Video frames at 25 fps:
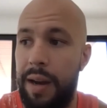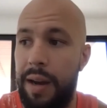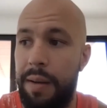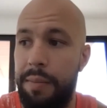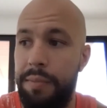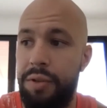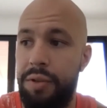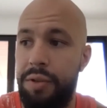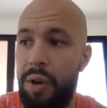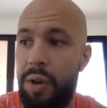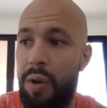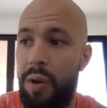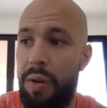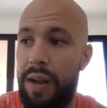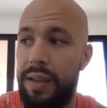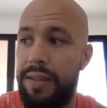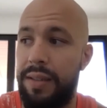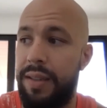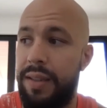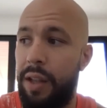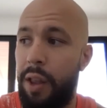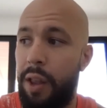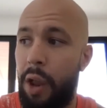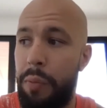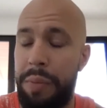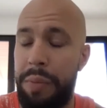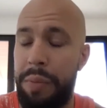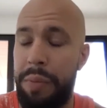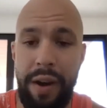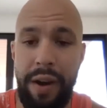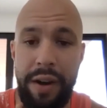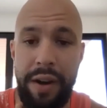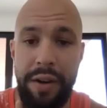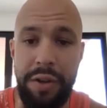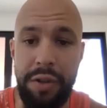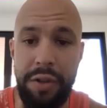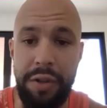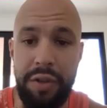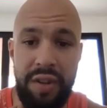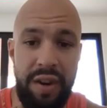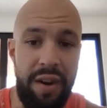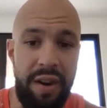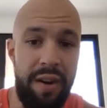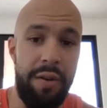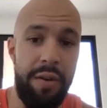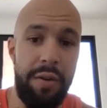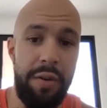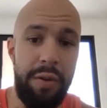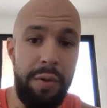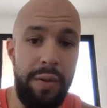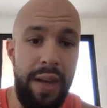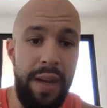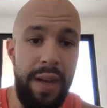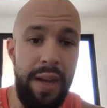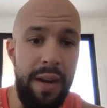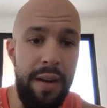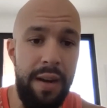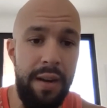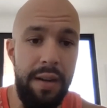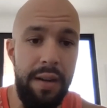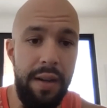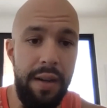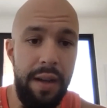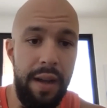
So I see a lot of people that are just scared to do that,